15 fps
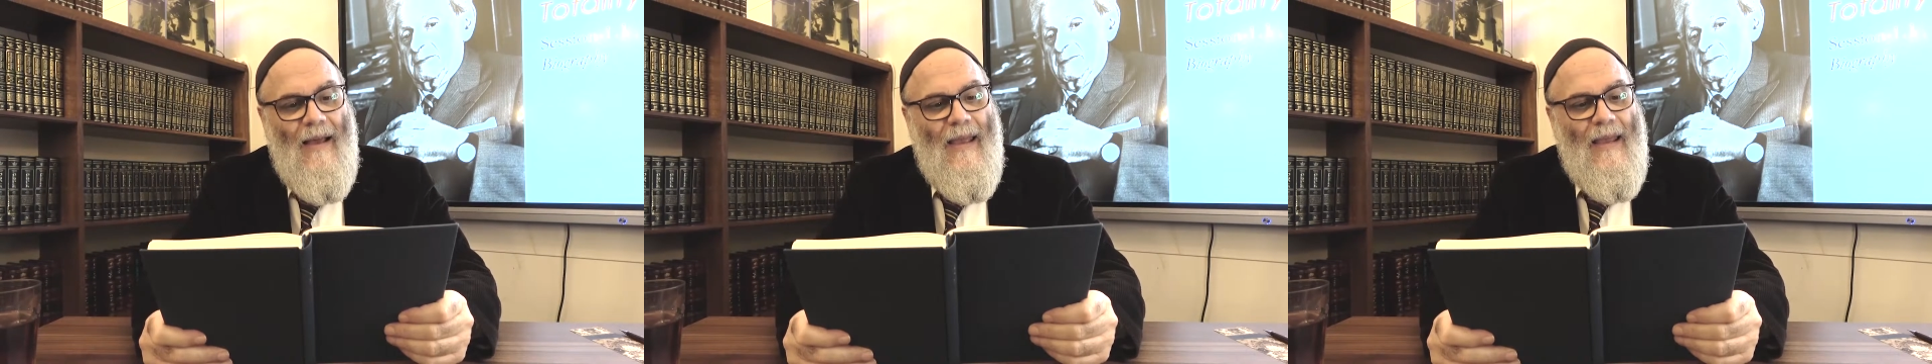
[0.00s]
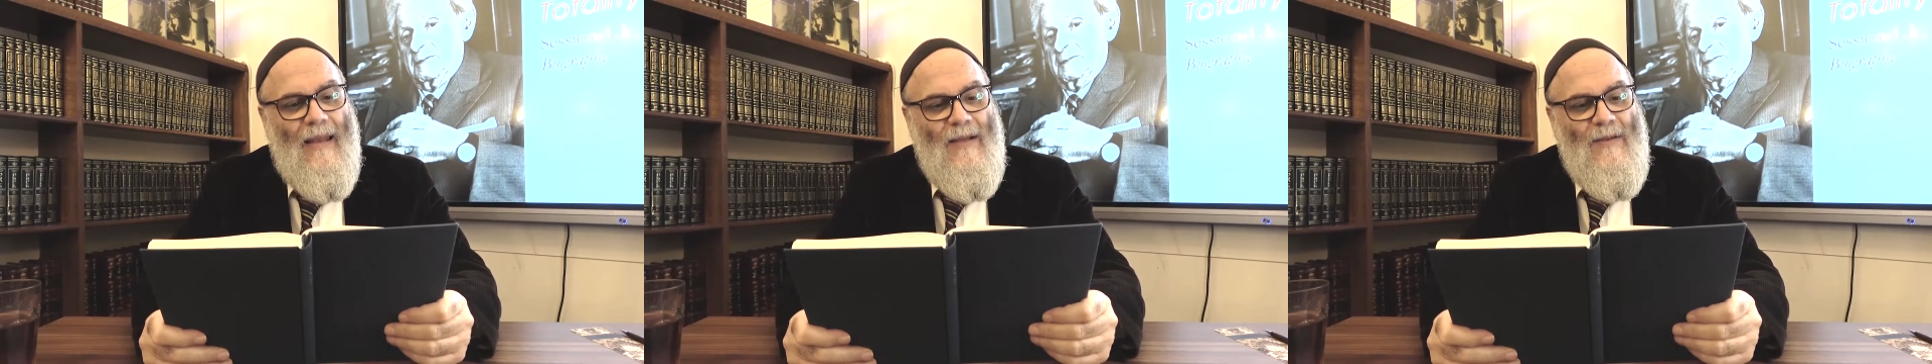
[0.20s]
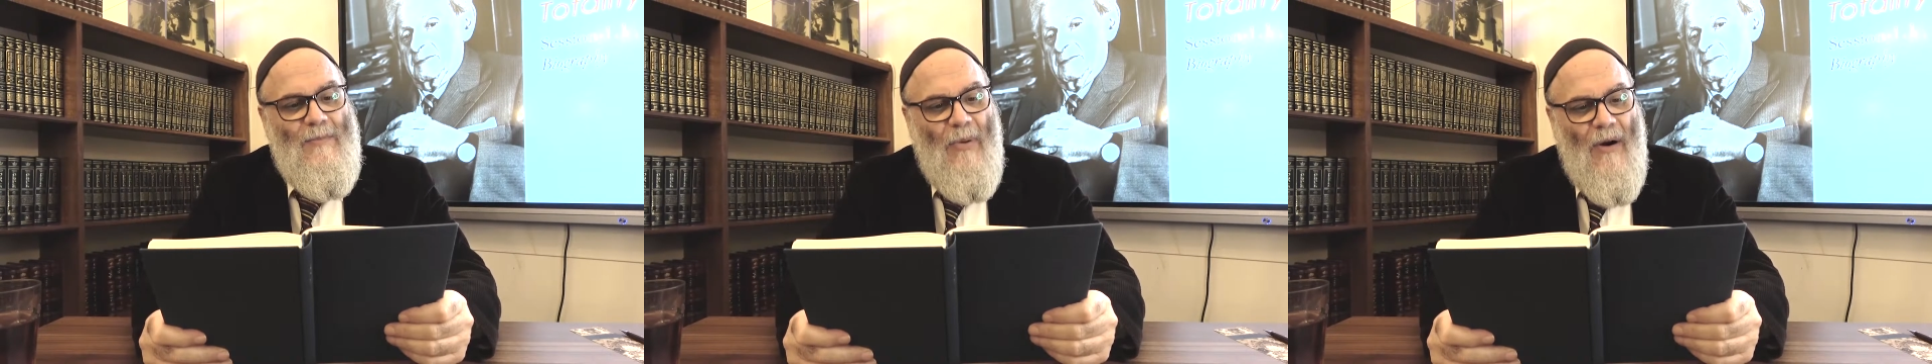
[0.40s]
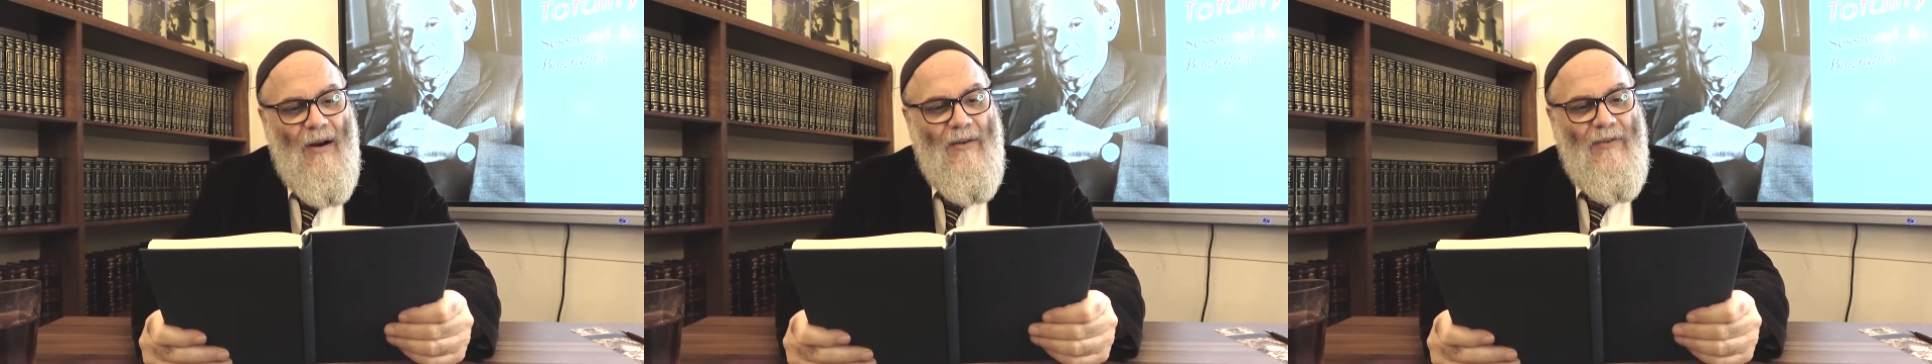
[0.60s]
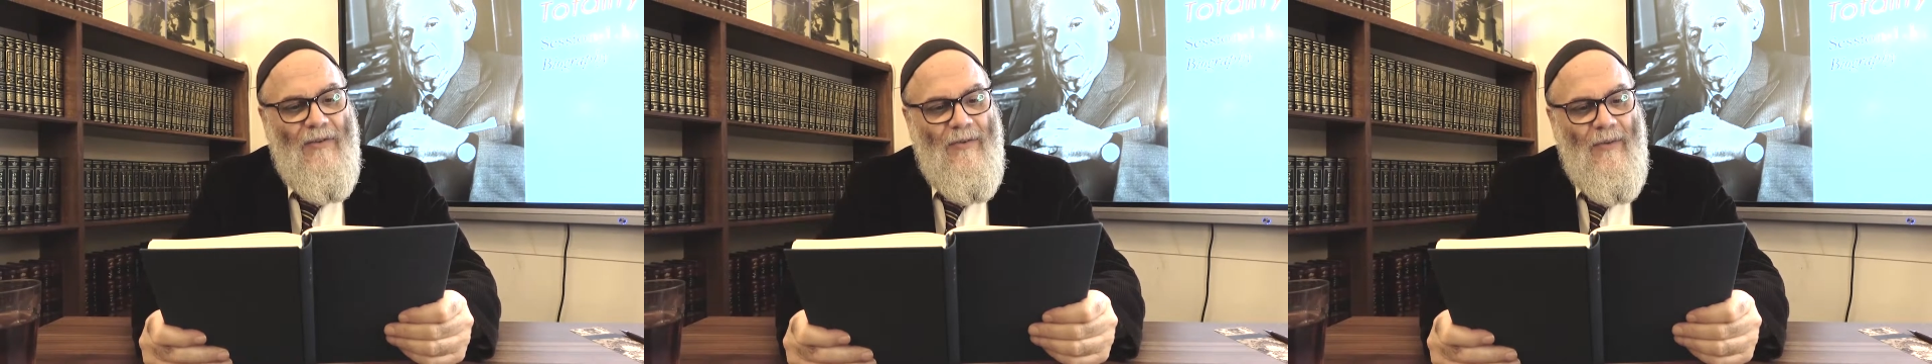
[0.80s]
in its
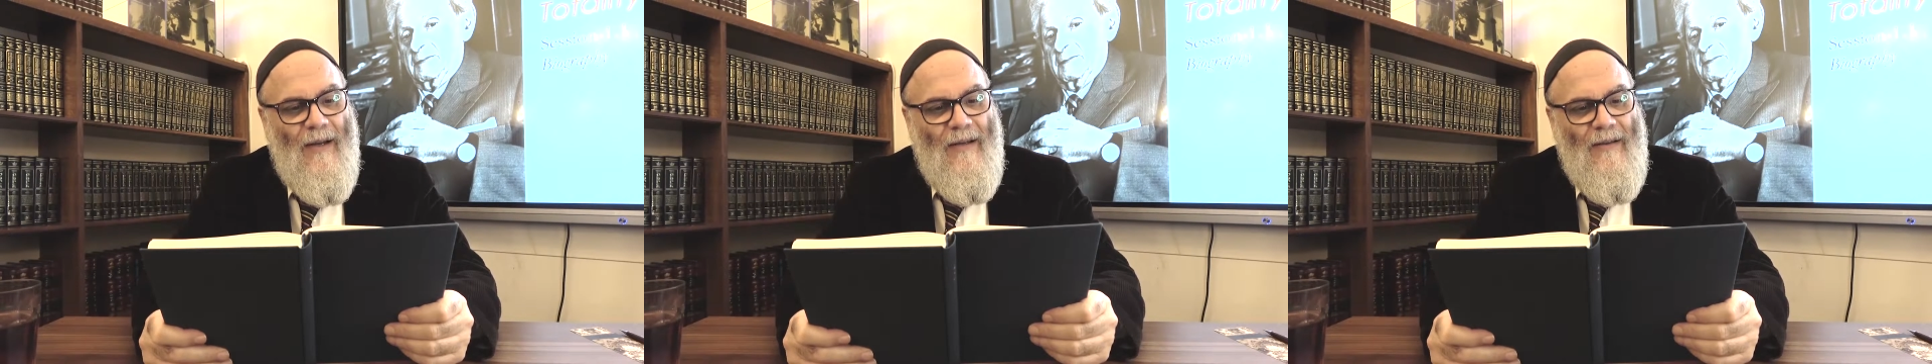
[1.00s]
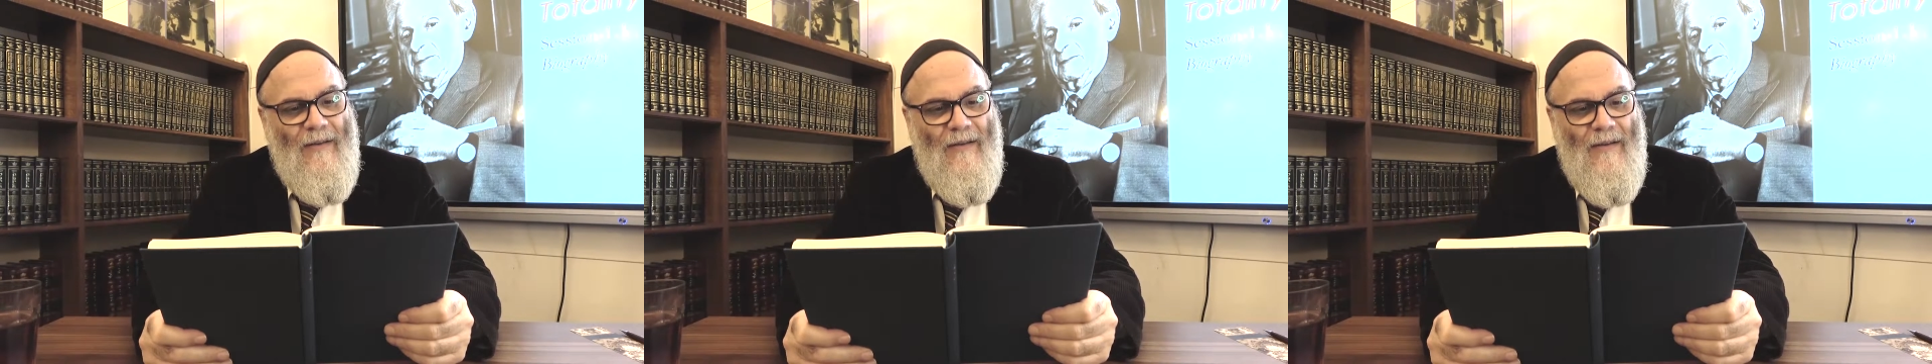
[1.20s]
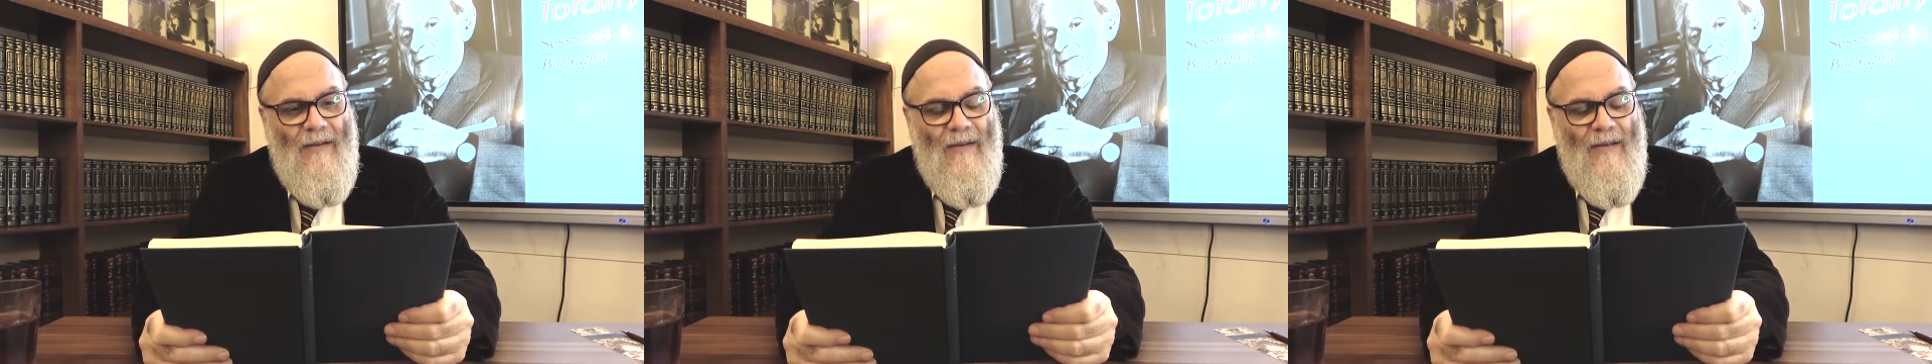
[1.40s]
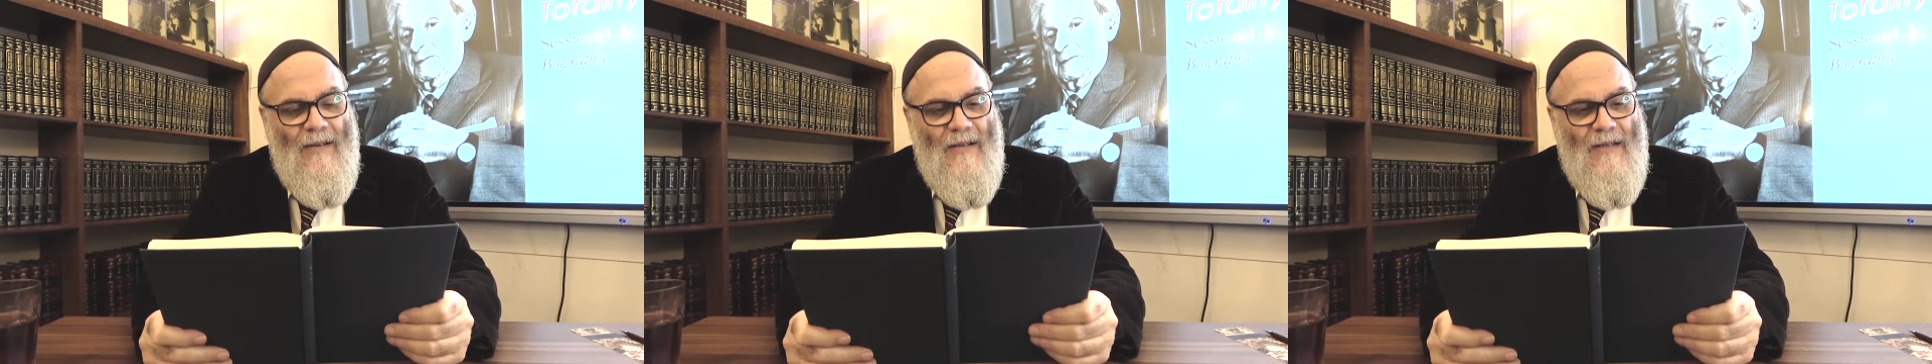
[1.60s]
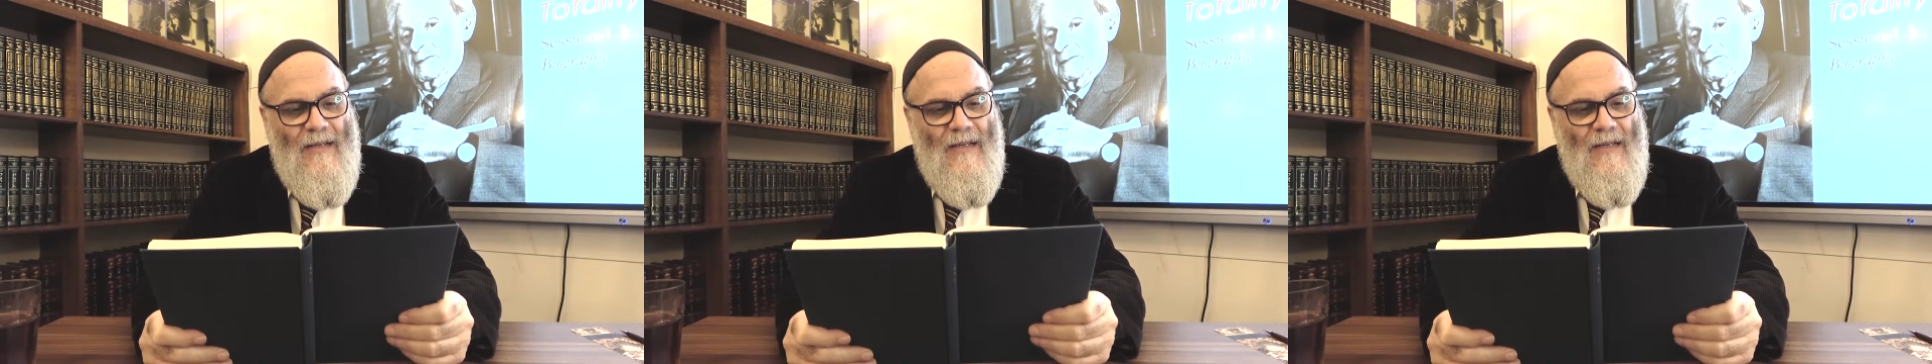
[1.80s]
parts, right?
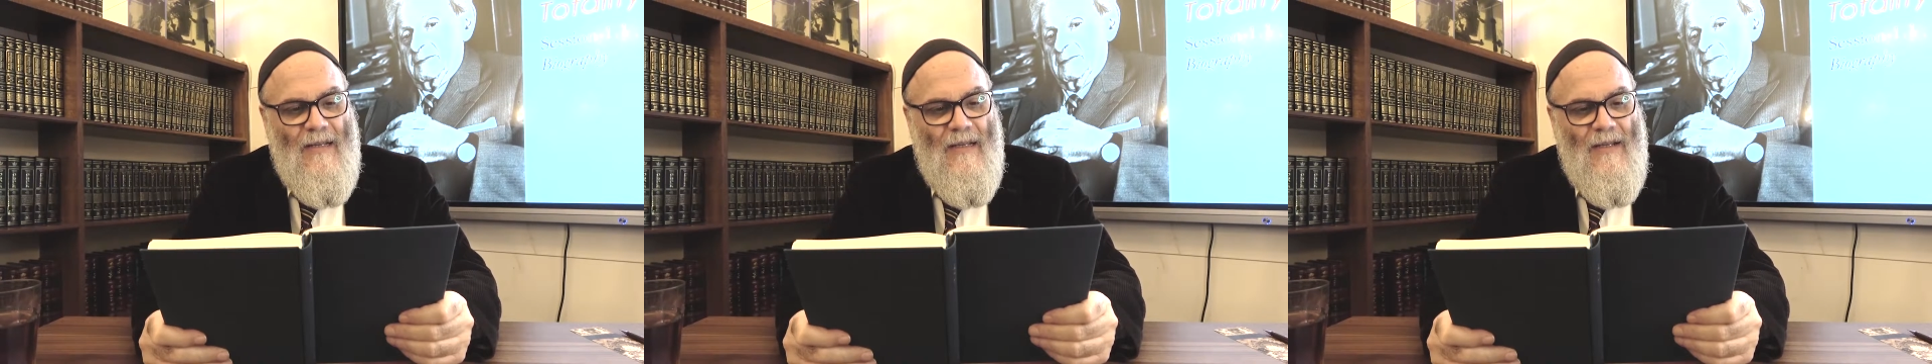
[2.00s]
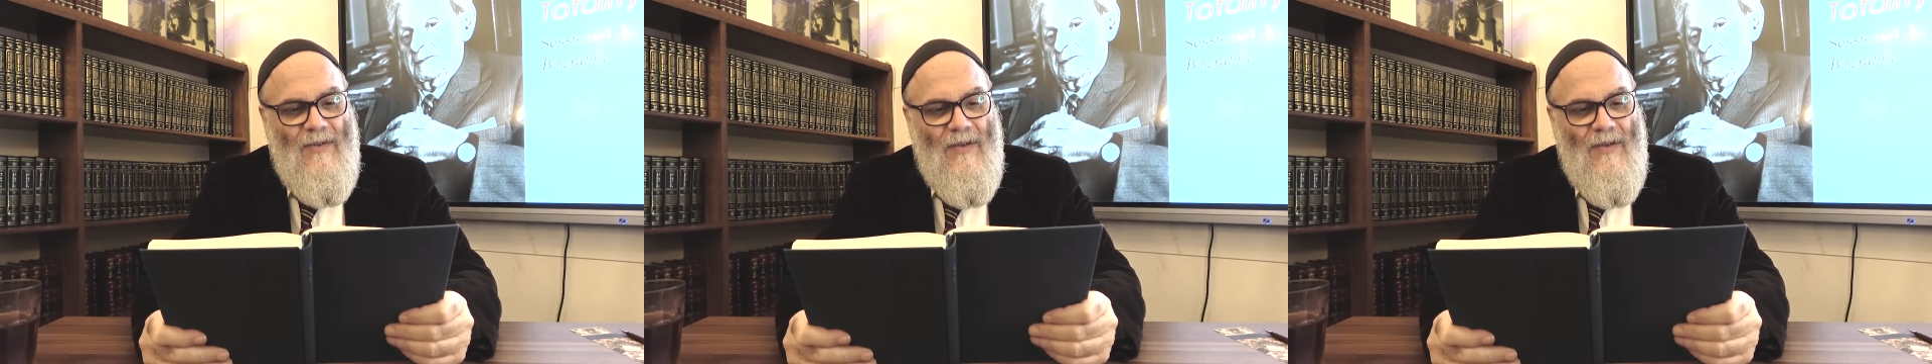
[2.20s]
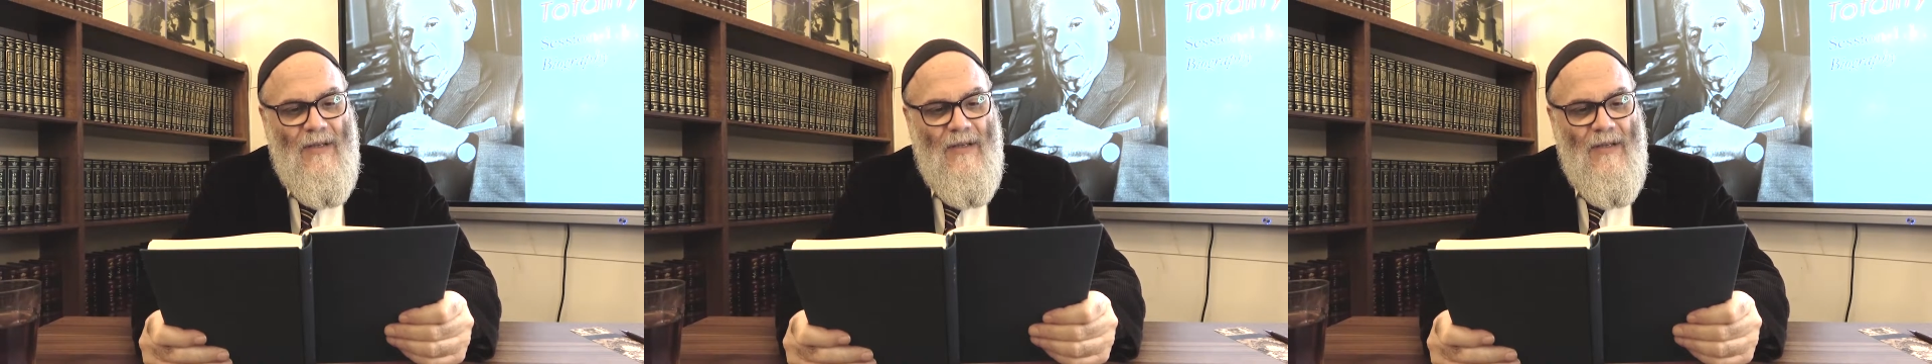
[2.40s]
It's